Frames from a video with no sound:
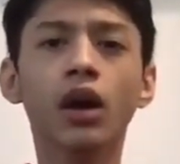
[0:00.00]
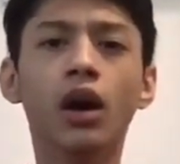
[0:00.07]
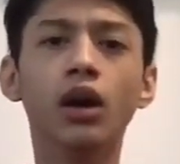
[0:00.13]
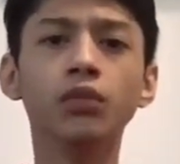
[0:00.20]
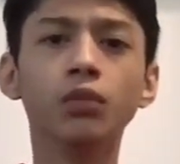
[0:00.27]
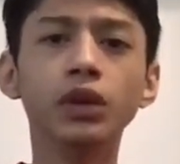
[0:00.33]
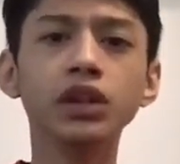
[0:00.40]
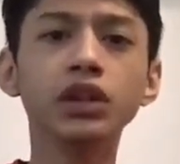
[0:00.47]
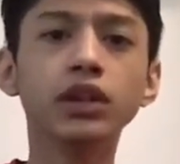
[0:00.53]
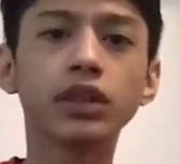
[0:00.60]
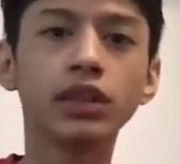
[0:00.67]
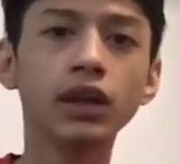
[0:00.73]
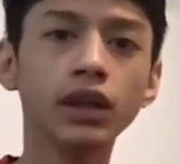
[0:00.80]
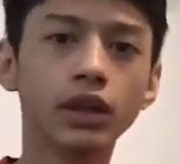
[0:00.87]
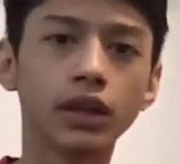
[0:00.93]
On when you
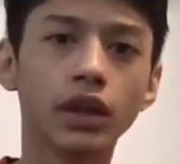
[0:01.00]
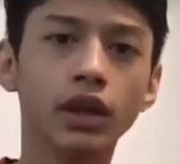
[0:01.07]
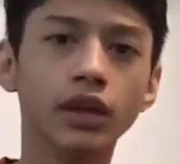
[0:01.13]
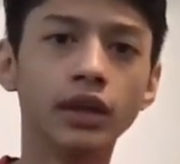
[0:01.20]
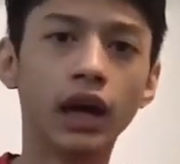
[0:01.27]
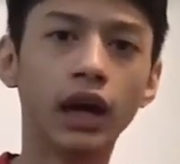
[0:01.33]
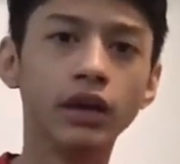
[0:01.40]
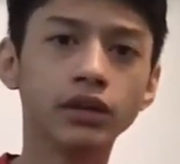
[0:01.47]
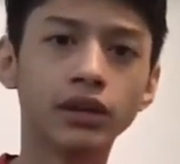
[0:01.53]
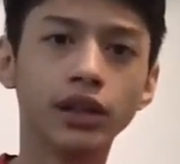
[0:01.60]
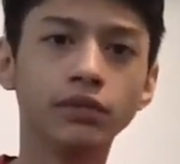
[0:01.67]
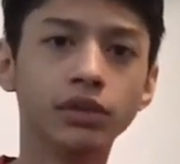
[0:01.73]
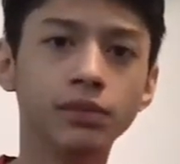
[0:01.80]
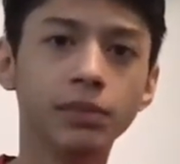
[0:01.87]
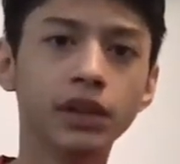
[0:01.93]
think the outline
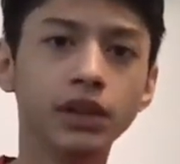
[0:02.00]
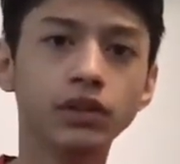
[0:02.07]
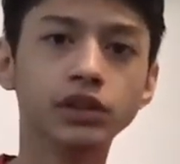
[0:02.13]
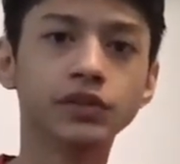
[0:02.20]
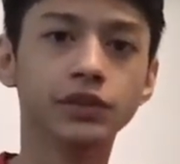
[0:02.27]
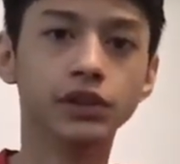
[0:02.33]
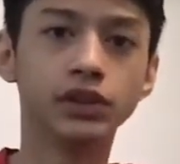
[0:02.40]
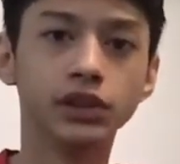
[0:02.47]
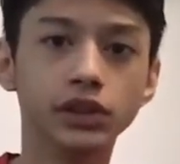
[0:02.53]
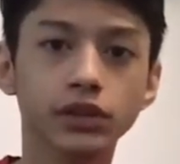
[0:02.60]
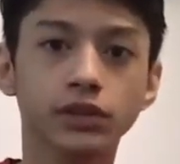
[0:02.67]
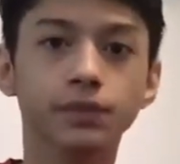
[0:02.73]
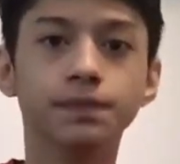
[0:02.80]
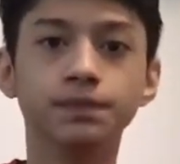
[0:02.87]
will be useful to you.